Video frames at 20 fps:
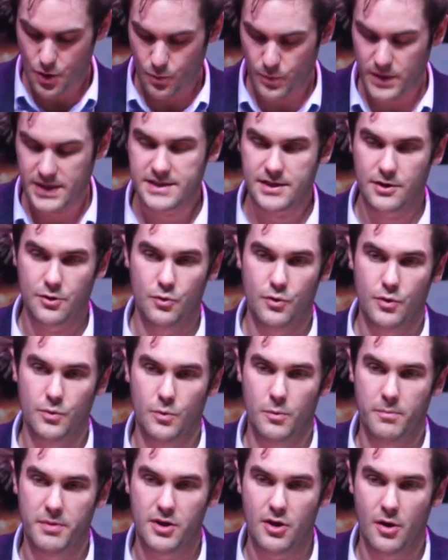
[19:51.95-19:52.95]
weeks ago and
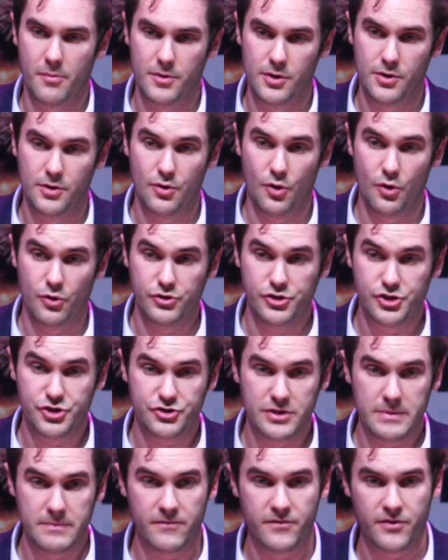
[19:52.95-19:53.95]
will be coming on
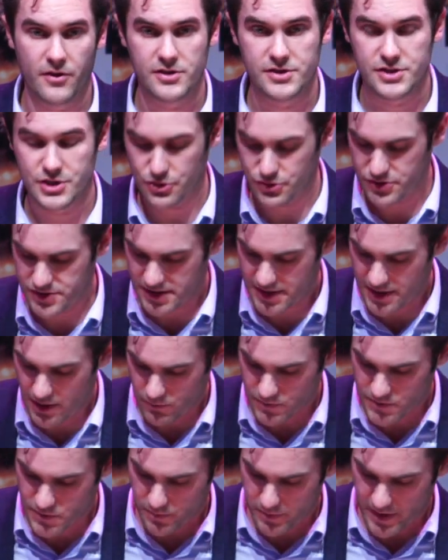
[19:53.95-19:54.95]
stream for us to use as a
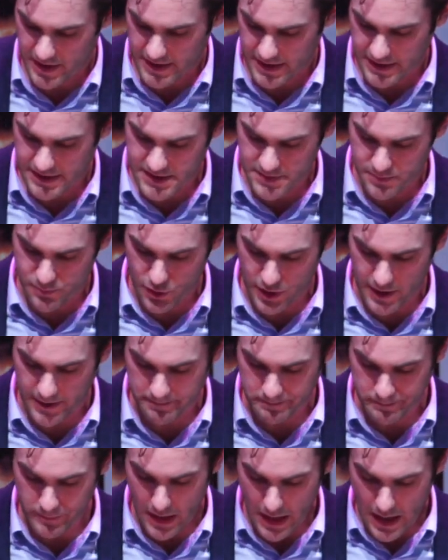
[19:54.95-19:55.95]
council by next
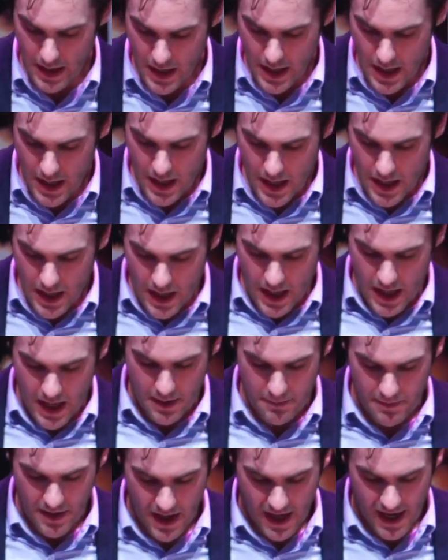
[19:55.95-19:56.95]
spring.
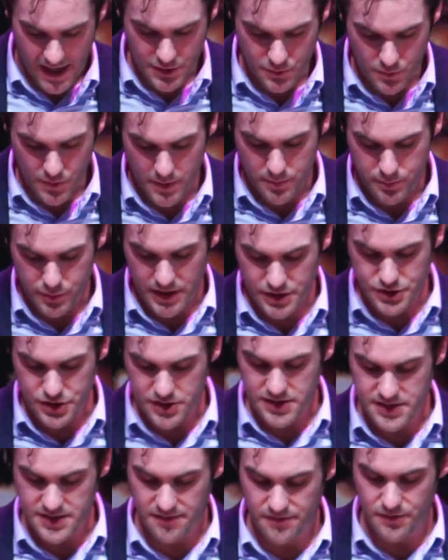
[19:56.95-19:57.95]
I don't want to prejudice the